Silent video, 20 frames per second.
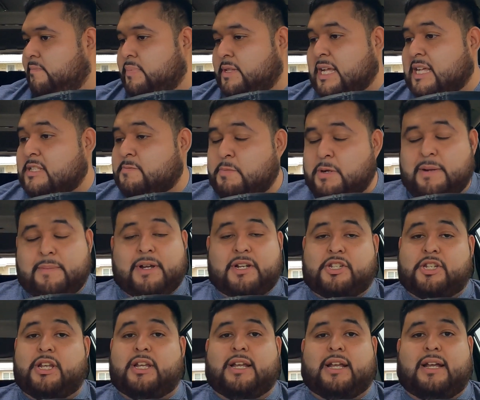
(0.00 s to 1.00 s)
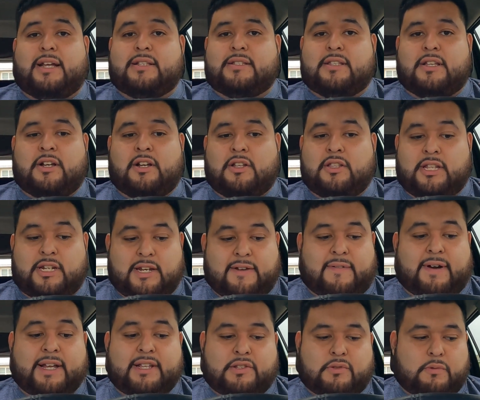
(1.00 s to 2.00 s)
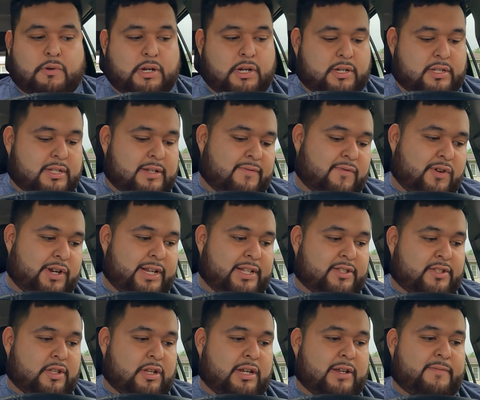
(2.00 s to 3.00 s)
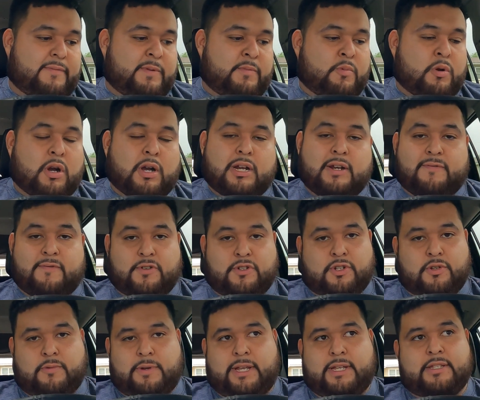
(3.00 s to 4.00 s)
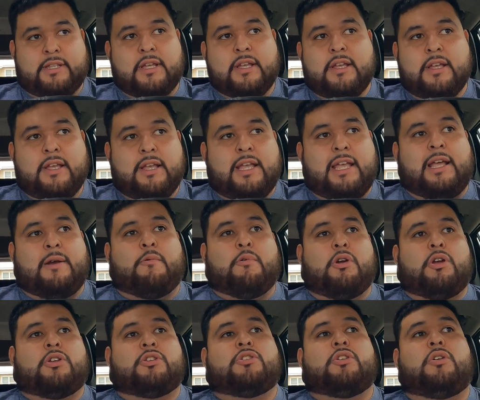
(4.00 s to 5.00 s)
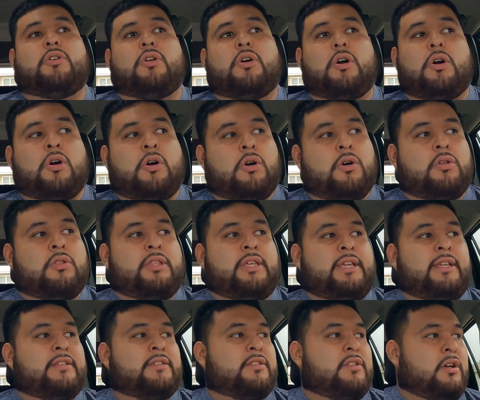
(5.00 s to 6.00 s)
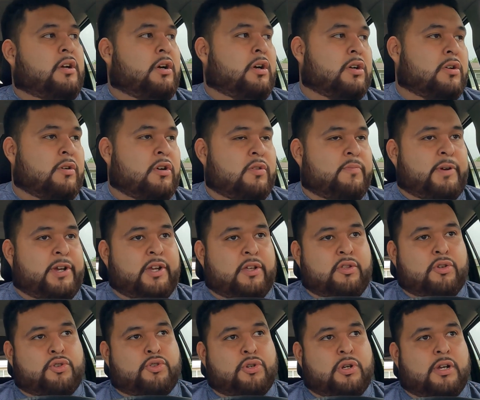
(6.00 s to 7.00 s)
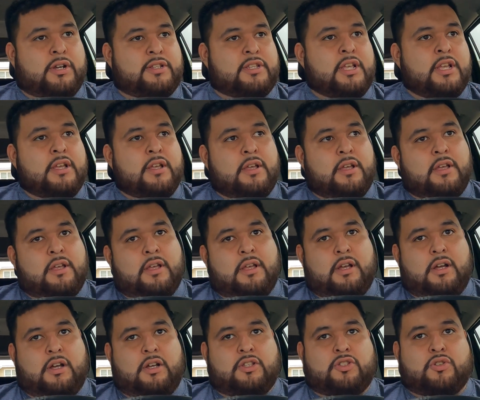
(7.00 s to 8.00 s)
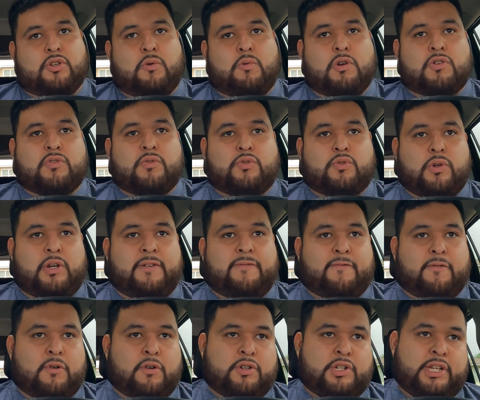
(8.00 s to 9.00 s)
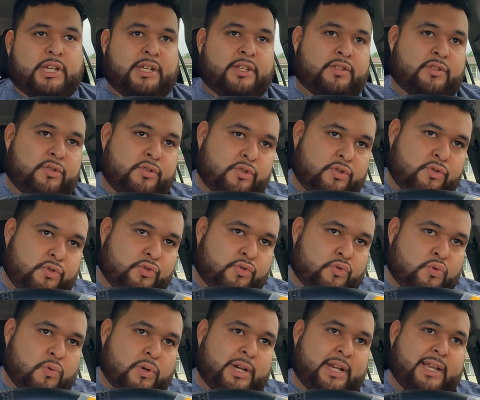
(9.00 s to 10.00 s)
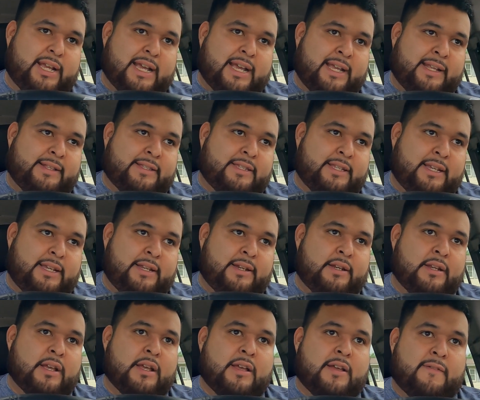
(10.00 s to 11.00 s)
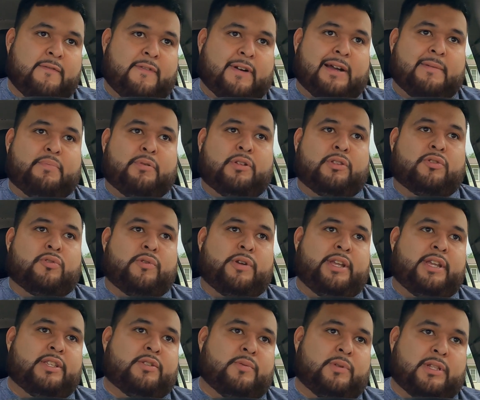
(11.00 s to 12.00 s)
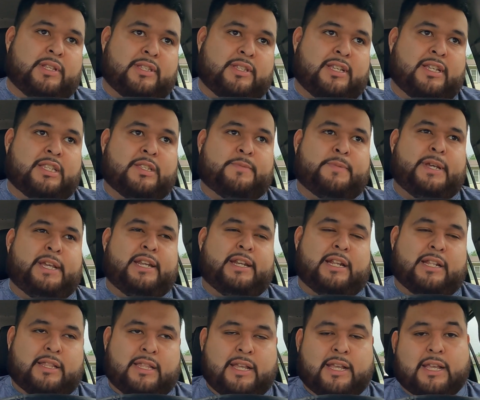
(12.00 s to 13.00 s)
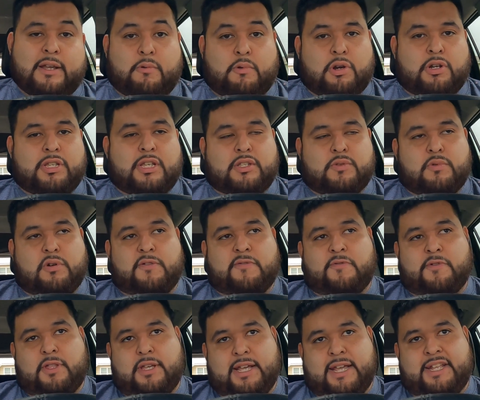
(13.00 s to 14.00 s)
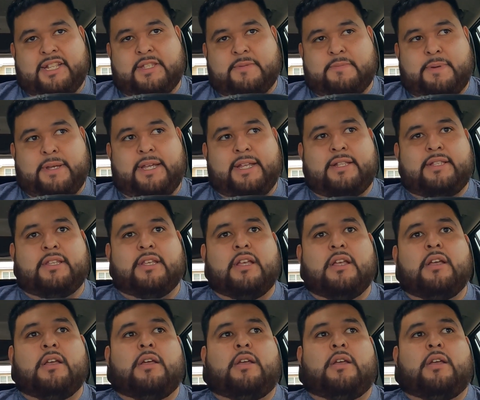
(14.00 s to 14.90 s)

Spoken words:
that's pretty much it, guys. The device works. I've already installed it. I've been rocking it for 2 weeks. It works on all these, on all of my other trucks. So it works from 2014 to 2018 5.3s with the 6-speed, and I think it works as well for the 8 speeds.